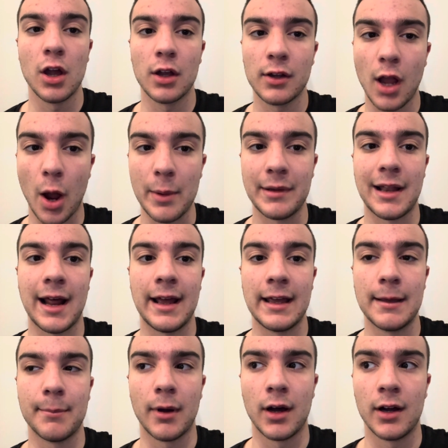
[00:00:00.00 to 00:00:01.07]
going at
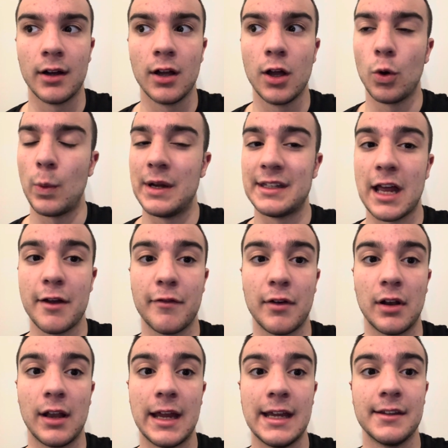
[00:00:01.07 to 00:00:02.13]
it, but we
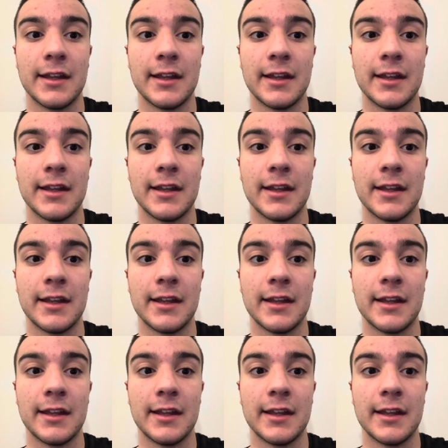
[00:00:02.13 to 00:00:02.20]
definitely